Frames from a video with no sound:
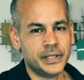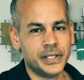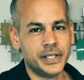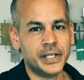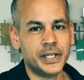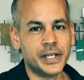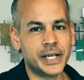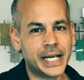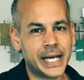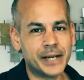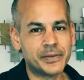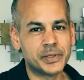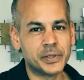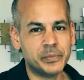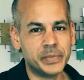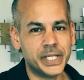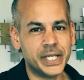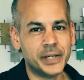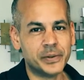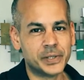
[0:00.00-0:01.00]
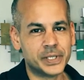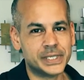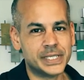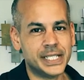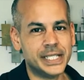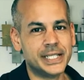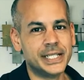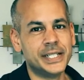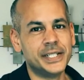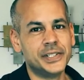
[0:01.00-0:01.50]
you're gonna have to be able to
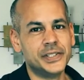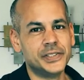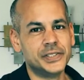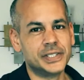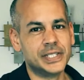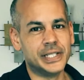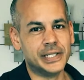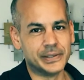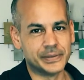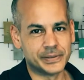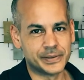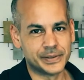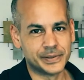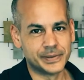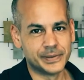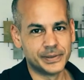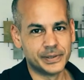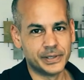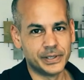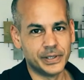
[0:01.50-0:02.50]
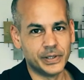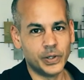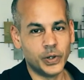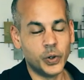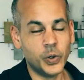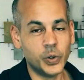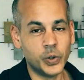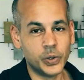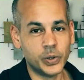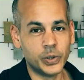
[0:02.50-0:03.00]
take care of yourself
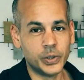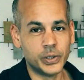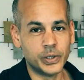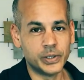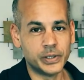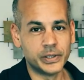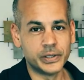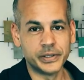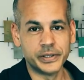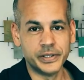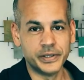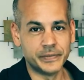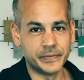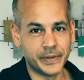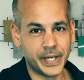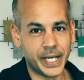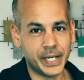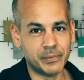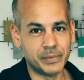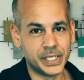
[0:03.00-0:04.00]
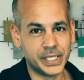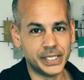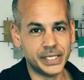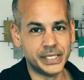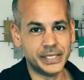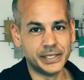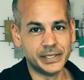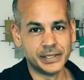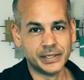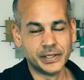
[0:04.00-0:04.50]
or your
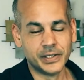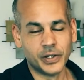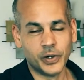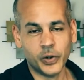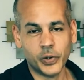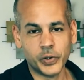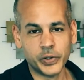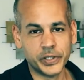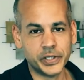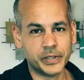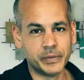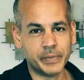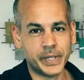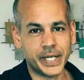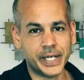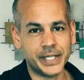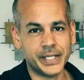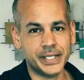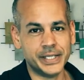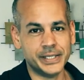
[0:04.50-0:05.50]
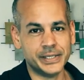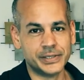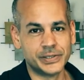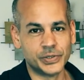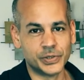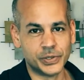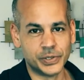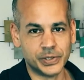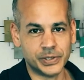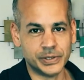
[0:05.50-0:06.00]
family or your
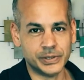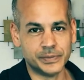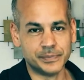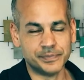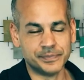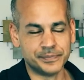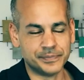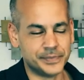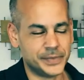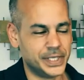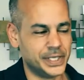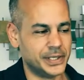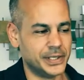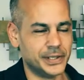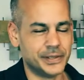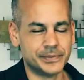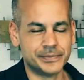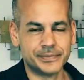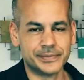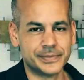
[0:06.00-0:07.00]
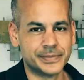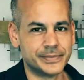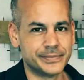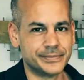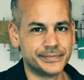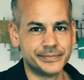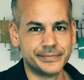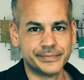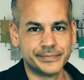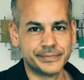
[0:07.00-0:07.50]
parents, or, you know,
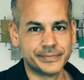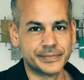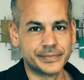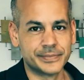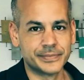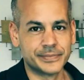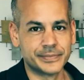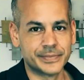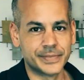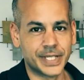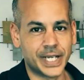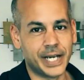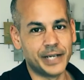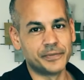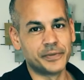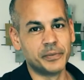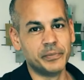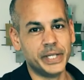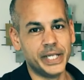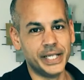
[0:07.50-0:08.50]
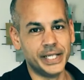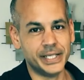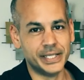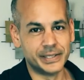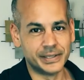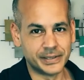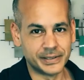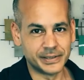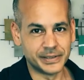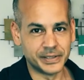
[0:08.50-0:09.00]
God
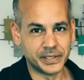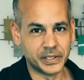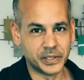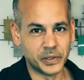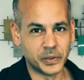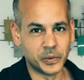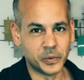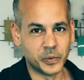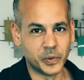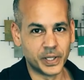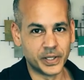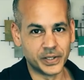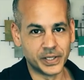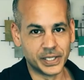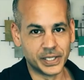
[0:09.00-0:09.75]
forbid, you know, one